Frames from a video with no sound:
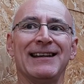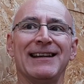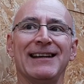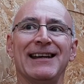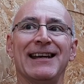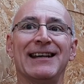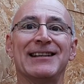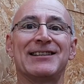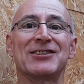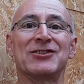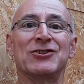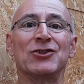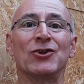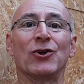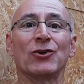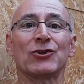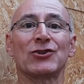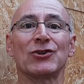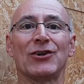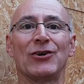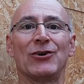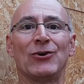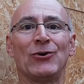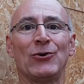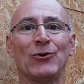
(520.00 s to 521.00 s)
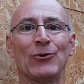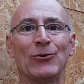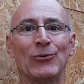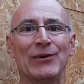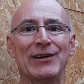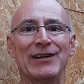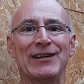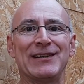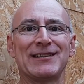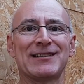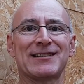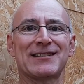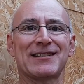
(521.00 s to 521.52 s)
it's not
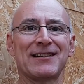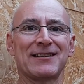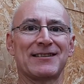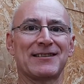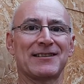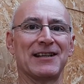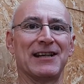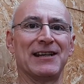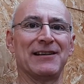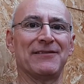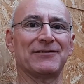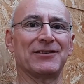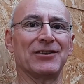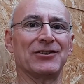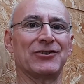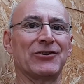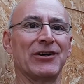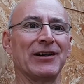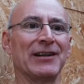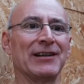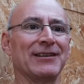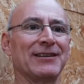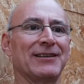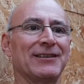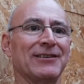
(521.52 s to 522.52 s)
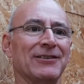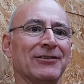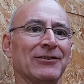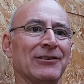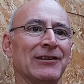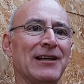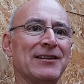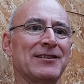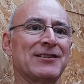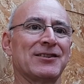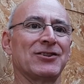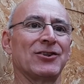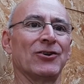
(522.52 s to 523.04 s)
always safe to drink
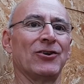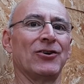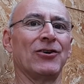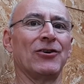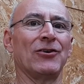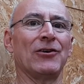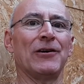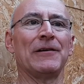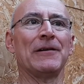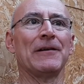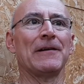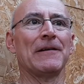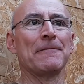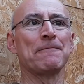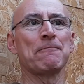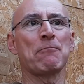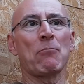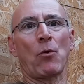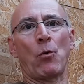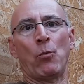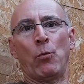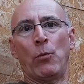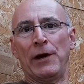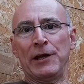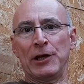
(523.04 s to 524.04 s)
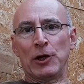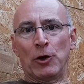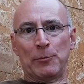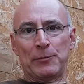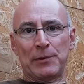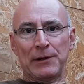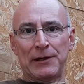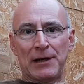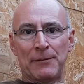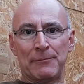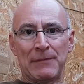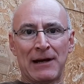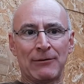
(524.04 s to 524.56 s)
unless you're way up
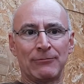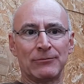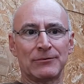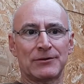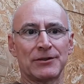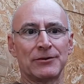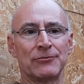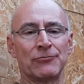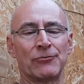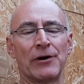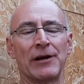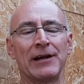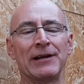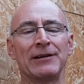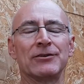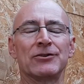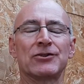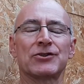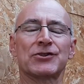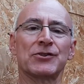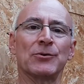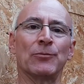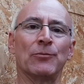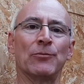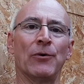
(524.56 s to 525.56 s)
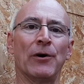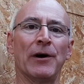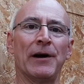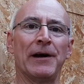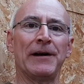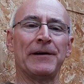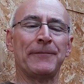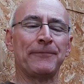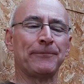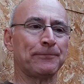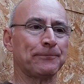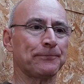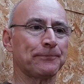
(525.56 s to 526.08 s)
in a mountain range
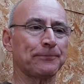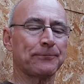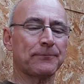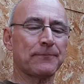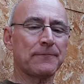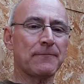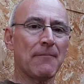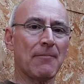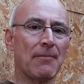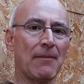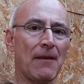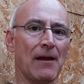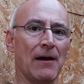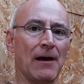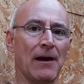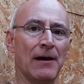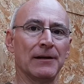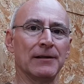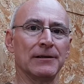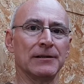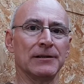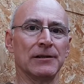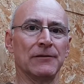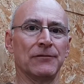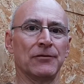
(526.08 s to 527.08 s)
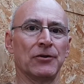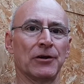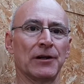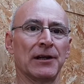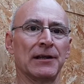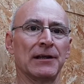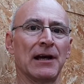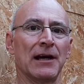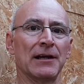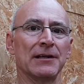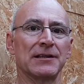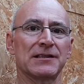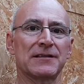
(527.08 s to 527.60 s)
somewhere and you've got a
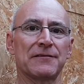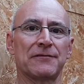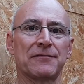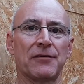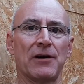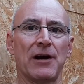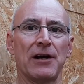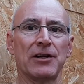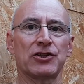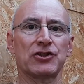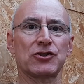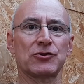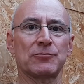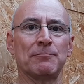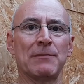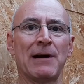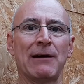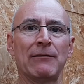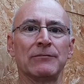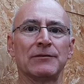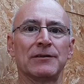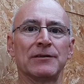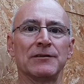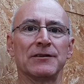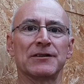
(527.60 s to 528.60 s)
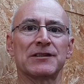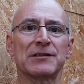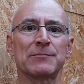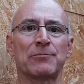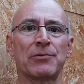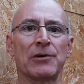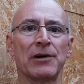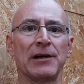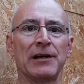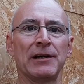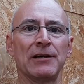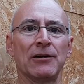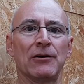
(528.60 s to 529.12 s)
nice fresh mountain
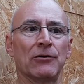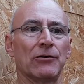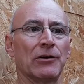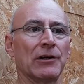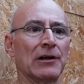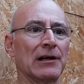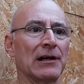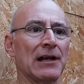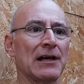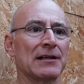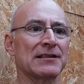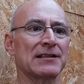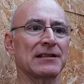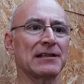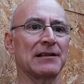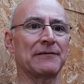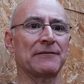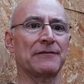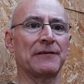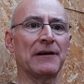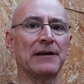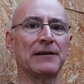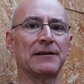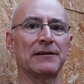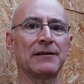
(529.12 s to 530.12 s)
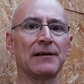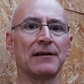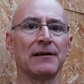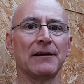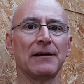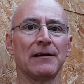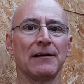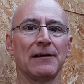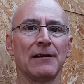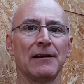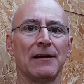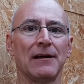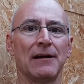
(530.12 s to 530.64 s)
spring or a glacier fed
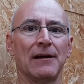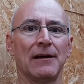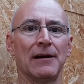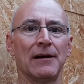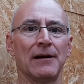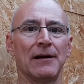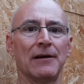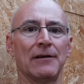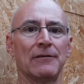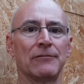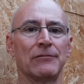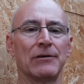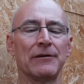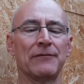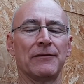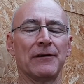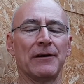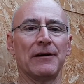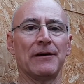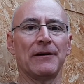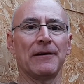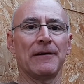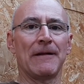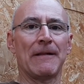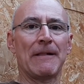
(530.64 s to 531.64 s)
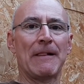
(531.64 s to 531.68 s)
river.